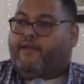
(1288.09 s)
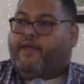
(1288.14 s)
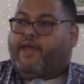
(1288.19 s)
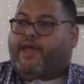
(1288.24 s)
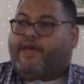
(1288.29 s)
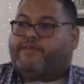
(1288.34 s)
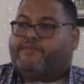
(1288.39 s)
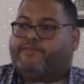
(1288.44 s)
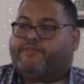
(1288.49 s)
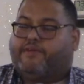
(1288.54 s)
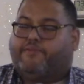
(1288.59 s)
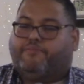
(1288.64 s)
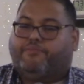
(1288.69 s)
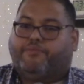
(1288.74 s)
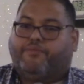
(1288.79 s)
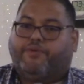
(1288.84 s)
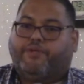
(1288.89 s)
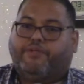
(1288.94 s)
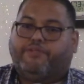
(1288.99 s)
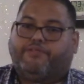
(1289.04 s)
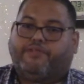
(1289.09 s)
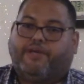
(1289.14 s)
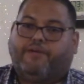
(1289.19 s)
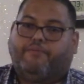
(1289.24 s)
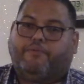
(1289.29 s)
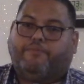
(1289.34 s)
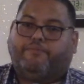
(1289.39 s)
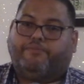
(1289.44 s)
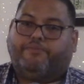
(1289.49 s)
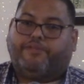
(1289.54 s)
At some point in
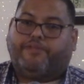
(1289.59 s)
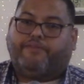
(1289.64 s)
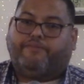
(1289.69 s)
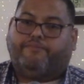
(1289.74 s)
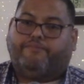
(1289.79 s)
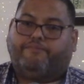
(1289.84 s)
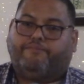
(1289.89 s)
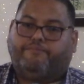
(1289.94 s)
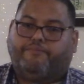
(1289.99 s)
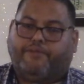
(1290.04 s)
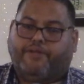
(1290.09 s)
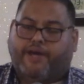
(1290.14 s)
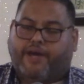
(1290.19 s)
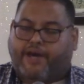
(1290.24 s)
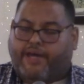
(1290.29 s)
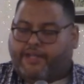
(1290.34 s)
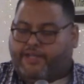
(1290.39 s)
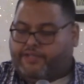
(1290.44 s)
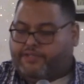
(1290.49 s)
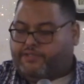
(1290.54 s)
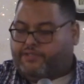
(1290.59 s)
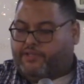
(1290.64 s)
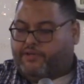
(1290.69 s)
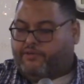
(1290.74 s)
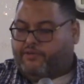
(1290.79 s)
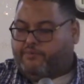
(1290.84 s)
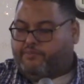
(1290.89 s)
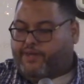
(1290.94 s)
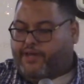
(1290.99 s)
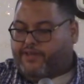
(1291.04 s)
time, I believe God has
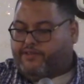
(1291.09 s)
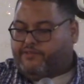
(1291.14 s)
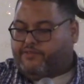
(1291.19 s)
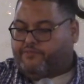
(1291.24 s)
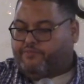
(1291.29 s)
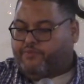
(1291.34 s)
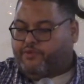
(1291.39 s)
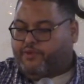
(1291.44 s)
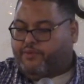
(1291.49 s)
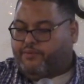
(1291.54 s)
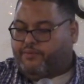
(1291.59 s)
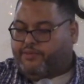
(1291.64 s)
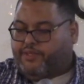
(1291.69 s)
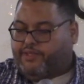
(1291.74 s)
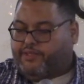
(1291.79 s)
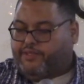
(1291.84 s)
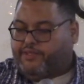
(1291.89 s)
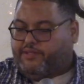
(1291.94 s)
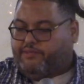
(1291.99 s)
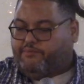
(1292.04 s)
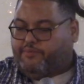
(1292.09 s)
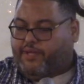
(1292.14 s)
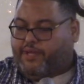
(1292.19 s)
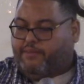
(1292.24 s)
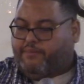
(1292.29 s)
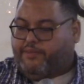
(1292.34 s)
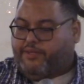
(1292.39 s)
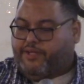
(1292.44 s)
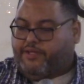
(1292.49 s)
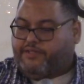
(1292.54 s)
shared with Pastor Barber that the
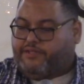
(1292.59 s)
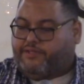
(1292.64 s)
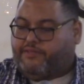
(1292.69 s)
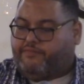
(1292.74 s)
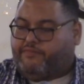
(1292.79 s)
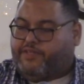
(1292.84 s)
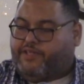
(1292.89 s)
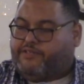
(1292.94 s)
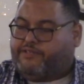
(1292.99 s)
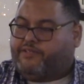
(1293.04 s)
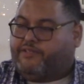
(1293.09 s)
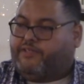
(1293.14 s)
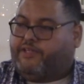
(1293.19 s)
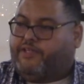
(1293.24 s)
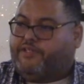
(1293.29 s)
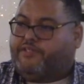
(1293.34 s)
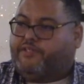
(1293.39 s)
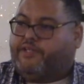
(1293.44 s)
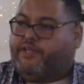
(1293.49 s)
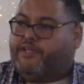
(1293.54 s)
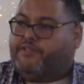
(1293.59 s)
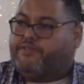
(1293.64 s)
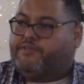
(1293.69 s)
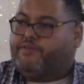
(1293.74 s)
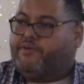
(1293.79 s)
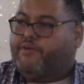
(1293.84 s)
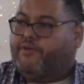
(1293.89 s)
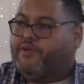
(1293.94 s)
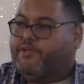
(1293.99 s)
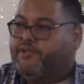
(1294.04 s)
abomination of desolation had
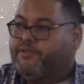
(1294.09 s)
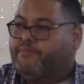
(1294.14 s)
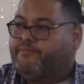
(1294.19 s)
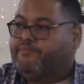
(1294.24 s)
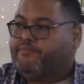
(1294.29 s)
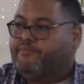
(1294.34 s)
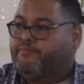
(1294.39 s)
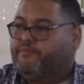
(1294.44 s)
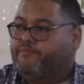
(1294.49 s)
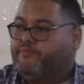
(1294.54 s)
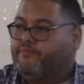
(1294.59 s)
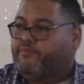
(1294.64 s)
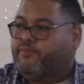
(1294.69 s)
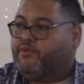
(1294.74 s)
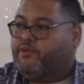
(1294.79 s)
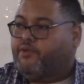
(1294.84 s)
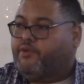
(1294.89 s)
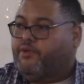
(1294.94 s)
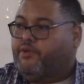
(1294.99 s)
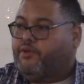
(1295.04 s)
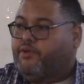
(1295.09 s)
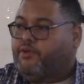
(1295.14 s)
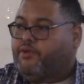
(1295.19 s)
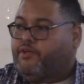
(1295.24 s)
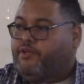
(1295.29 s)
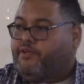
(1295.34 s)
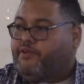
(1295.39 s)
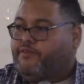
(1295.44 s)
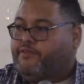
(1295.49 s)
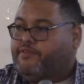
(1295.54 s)
started.
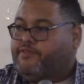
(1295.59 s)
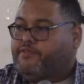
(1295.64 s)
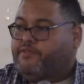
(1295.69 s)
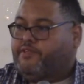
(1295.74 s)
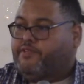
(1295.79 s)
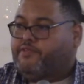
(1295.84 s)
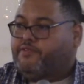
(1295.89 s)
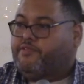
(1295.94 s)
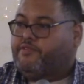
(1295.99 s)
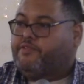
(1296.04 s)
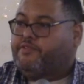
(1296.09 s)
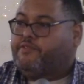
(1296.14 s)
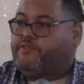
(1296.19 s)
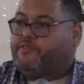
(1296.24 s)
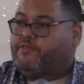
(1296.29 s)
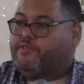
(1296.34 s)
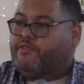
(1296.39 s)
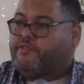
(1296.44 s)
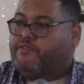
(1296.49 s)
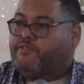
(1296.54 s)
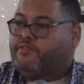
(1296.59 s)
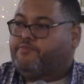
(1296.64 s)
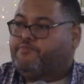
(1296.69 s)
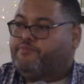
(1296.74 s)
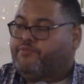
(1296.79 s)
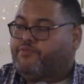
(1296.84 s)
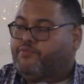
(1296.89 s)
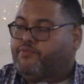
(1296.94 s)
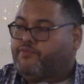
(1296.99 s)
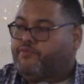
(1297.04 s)
Here this is. This is this is
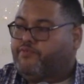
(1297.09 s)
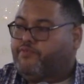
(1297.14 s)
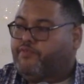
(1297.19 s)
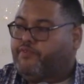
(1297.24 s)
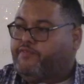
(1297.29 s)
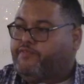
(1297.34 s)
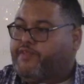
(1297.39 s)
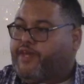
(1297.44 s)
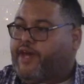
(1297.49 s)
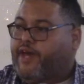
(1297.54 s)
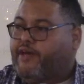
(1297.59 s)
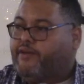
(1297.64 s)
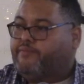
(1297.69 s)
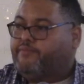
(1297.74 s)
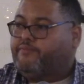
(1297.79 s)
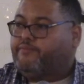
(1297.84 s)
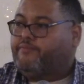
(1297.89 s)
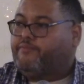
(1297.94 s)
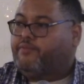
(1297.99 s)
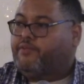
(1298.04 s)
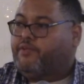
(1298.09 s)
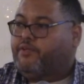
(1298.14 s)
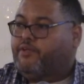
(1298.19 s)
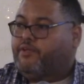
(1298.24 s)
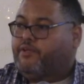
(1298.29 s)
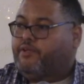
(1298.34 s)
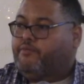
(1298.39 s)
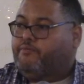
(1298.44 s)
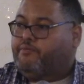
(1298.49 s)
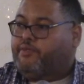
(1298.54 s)
proof of that.
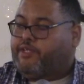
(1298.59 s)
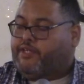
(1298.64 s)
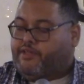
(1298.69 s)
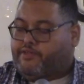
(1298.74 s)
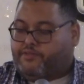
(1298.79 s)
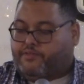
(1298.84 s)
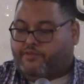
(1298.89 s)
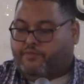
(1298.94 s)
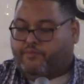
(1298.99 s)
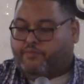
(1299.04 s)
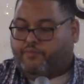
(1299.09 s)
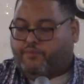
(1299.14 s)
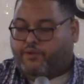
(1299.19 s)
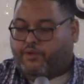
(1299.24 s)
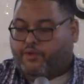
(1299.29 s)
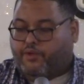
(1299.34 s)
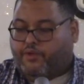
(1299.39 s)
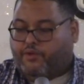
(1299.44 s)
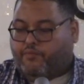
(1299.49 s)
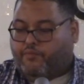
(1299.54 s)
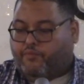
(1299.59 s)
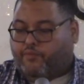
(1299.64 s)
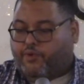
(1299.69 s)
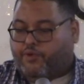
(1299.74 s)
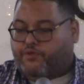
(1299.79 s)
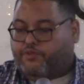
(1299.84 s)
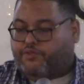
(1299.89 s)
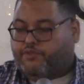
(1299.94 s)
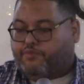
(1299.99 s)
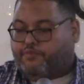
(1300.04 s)
Because they're
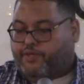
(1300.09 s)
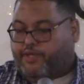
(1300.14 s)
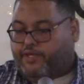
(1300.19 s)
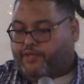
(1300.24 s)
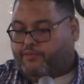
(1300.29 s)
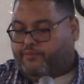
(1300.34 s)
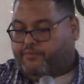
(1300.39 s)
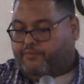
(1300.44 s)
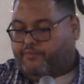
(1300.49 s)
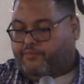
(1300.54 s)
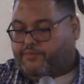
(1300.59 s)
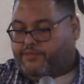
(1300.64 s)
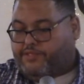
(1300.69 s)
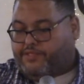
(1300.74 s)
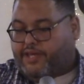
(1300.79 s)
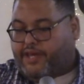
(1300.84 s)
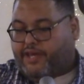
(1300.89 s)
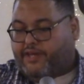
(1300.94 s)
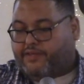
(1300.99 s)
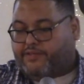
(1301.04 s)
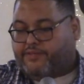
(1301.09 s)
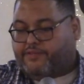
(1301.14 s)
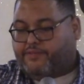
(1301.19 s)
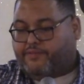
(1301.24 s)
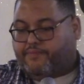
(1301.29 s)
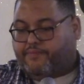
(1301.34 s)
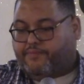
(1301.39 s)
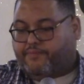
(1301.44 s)
worshiping sex.